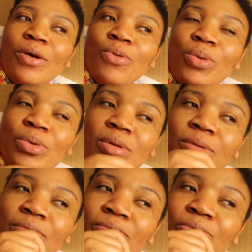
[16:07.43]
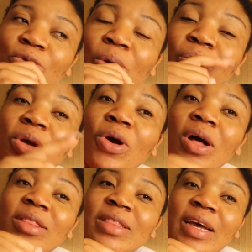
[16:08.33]
when when we
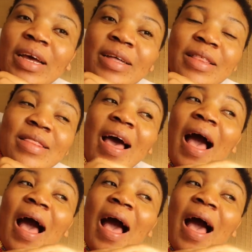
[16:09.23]
got there the